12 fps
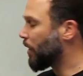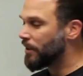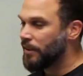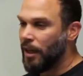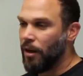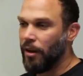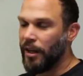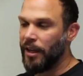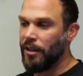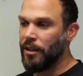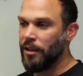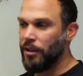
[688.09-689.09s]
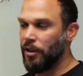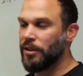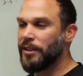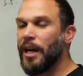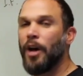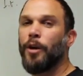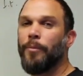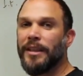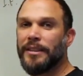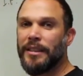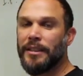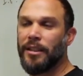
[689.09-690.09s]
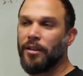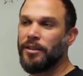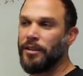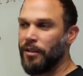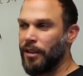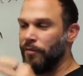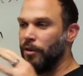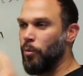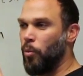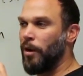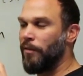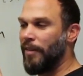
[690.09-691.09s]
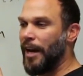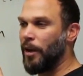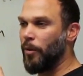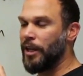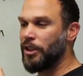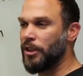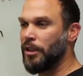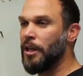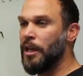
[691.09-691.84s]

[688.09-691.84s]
to sell it, you know, sell your business, it'll, it'll give you one valuation.